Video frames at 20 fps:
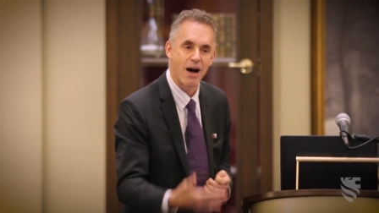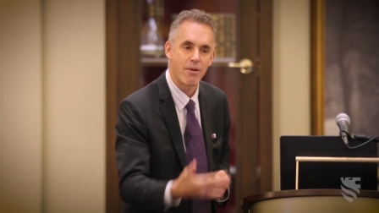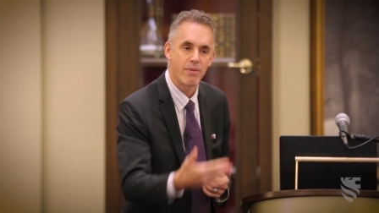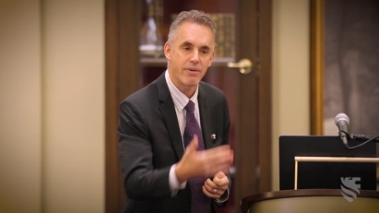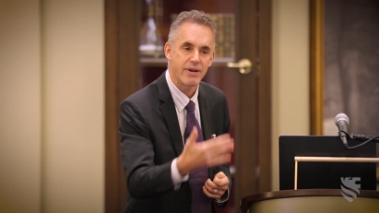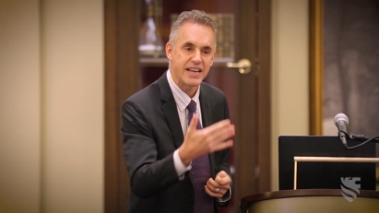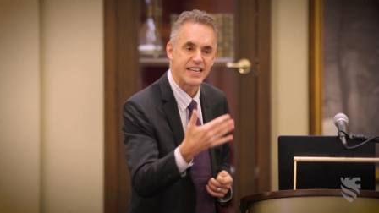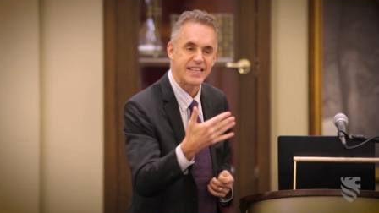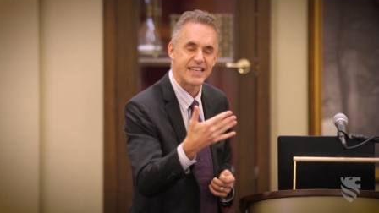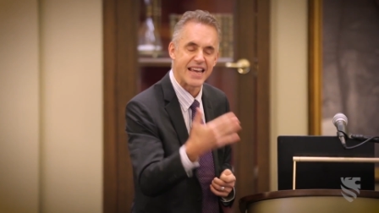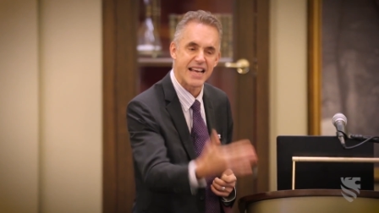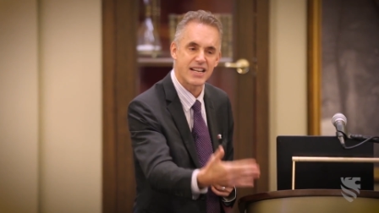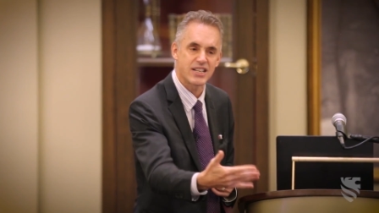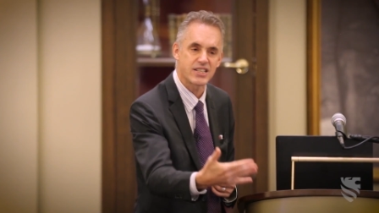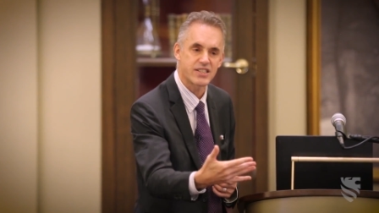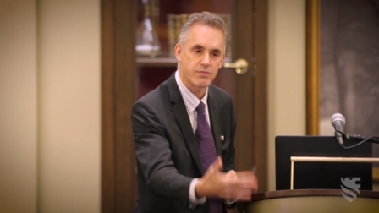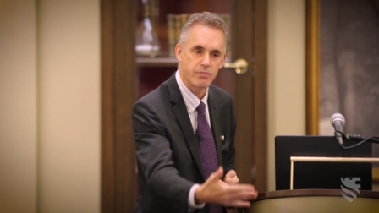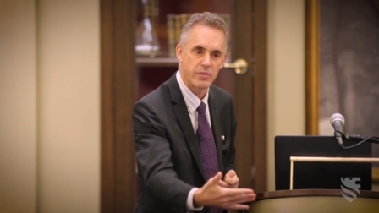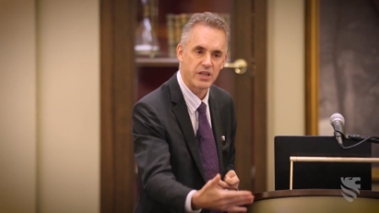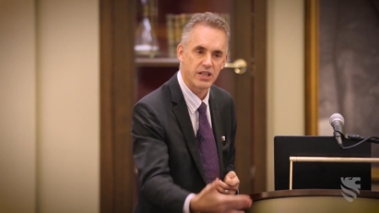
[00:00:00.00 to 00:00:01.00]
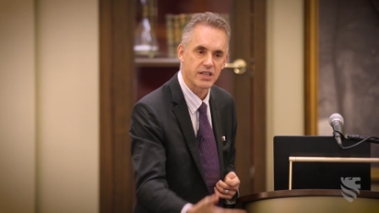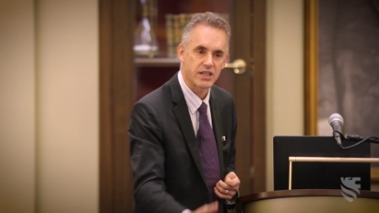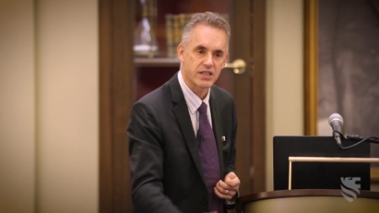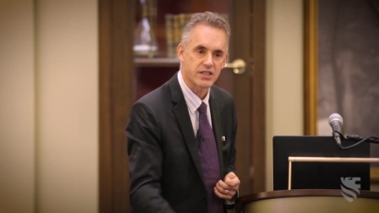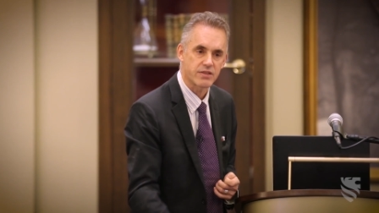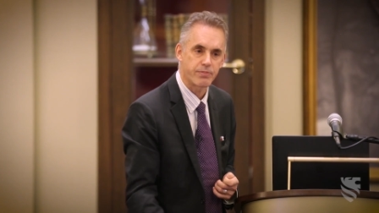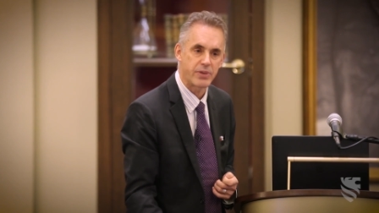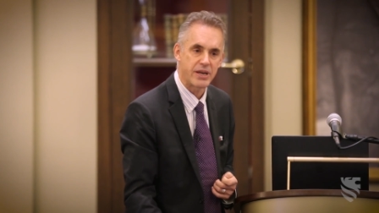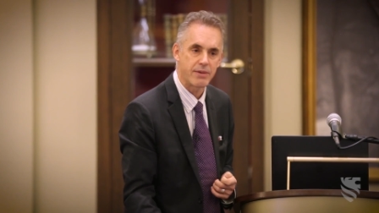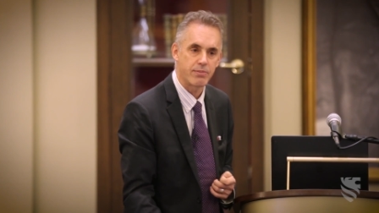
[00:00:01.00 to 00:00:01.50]
How many tens of
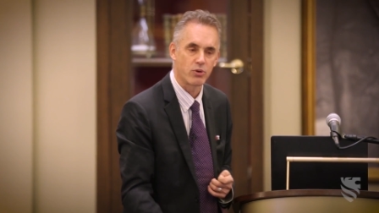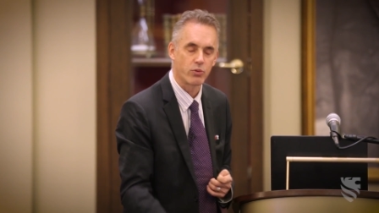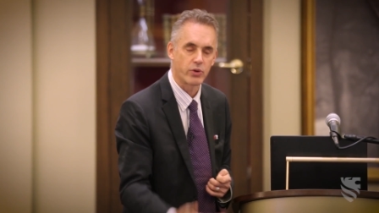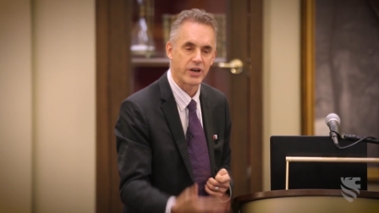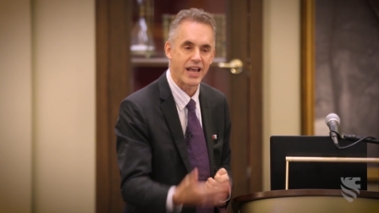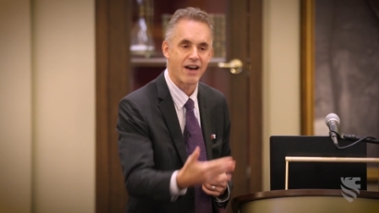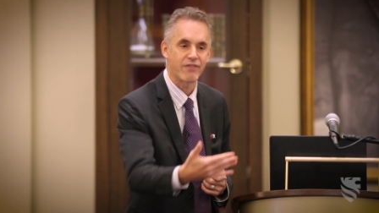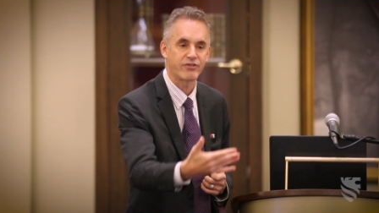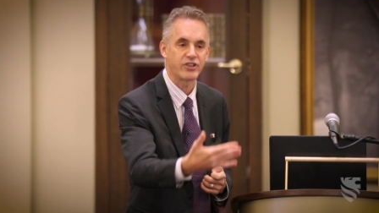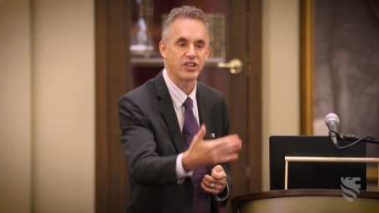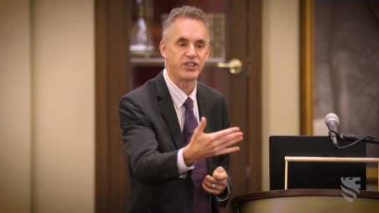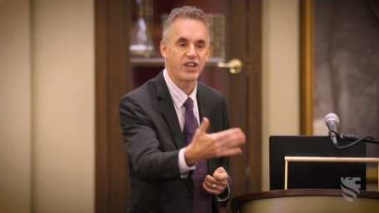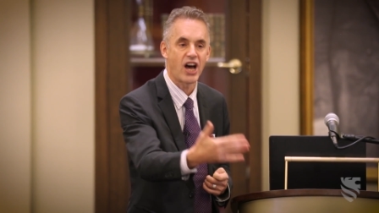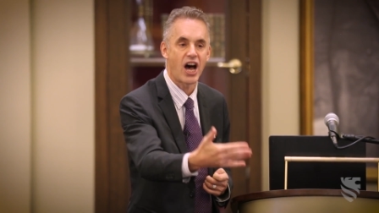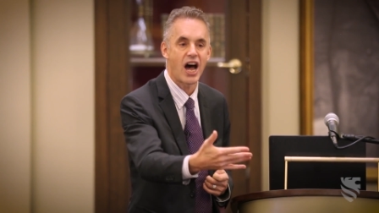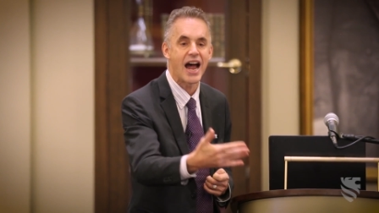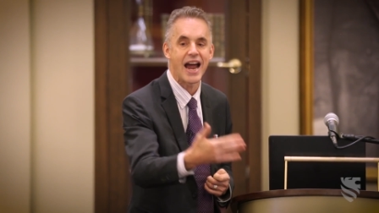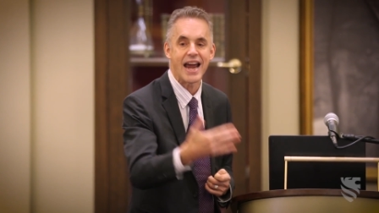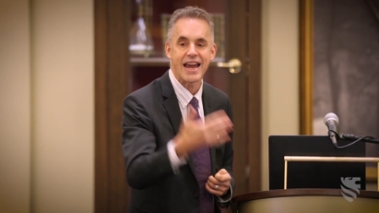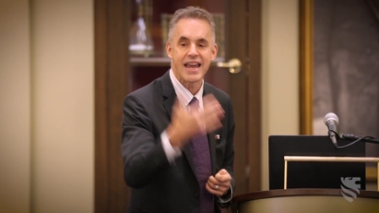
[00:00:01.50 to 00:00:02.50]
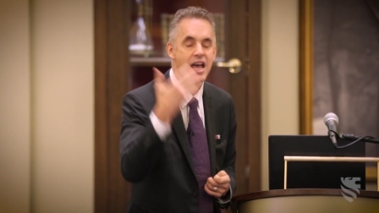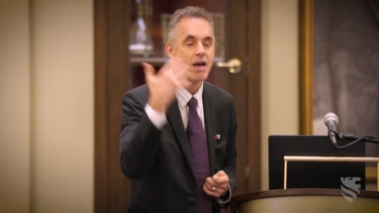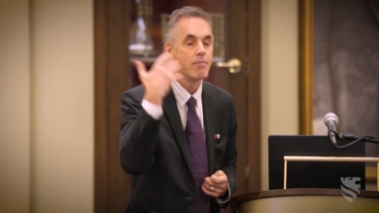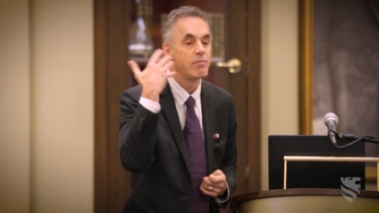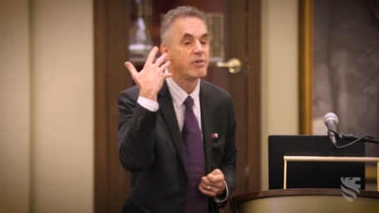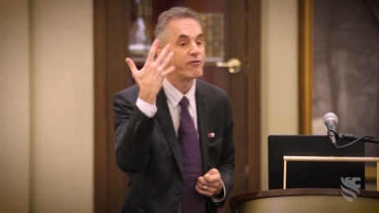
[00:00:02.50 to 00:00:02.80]
millions of people would have to die